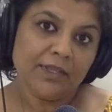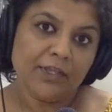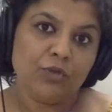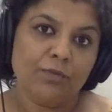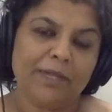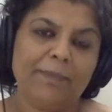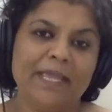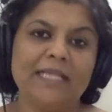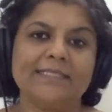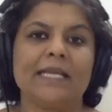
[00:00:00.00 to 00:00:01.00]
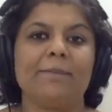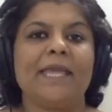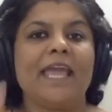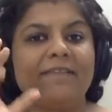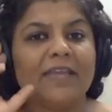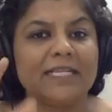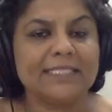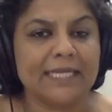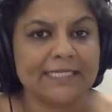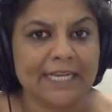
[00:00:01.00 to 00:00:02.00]
Human beings are behaving in
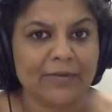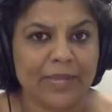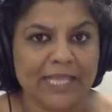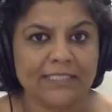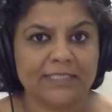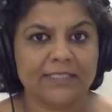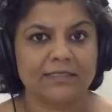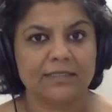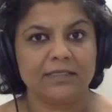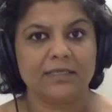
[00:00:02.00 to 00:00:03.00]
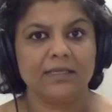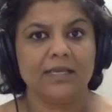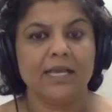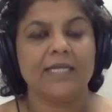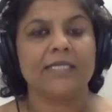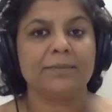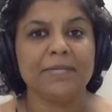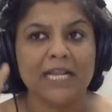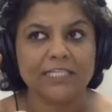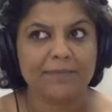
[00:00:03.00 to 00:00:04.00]
certain ways.
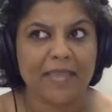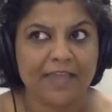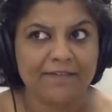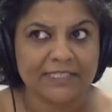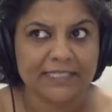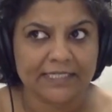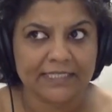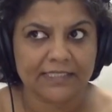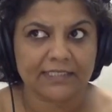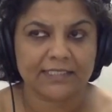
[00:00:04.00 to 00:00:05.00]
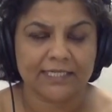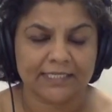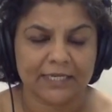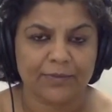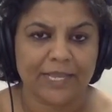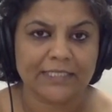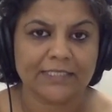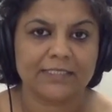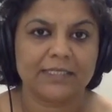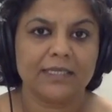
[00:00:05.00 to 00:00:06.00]
Criminals behave in certain, certain
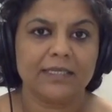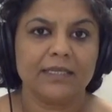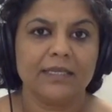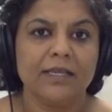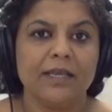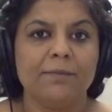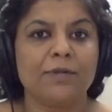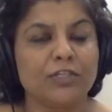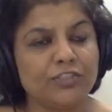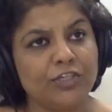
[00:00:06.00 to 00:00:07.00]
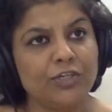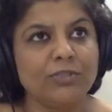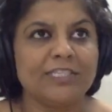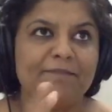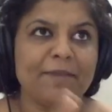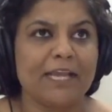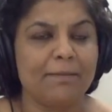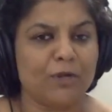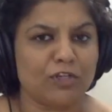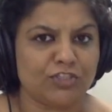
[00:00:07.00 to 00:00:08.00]
ways. Prostitutes have become
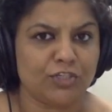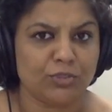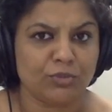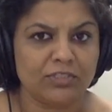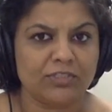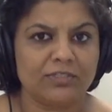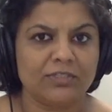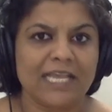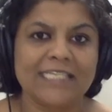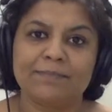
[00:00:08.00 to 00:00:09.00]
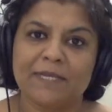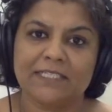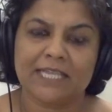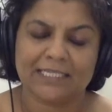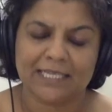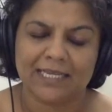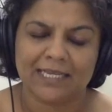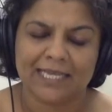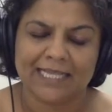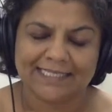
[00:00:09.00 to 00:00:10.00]
prostitutes, especially, uh,
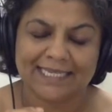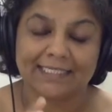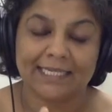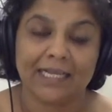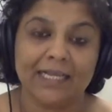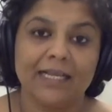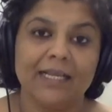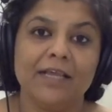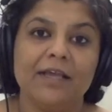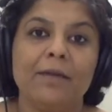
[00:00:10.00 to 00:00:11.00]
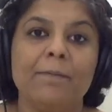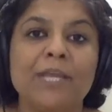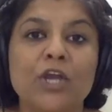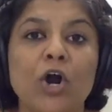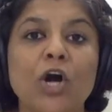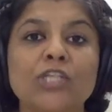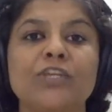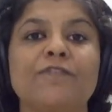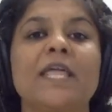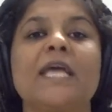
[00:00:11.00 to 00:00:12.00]
etc., because
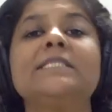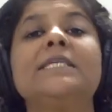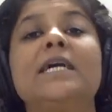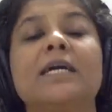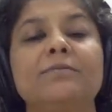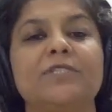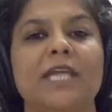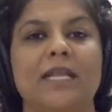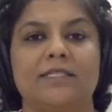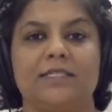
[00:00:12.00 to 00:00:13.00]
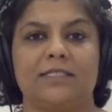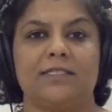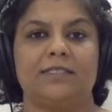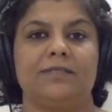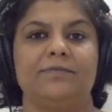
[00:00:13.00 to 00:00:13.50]
of their circumstances.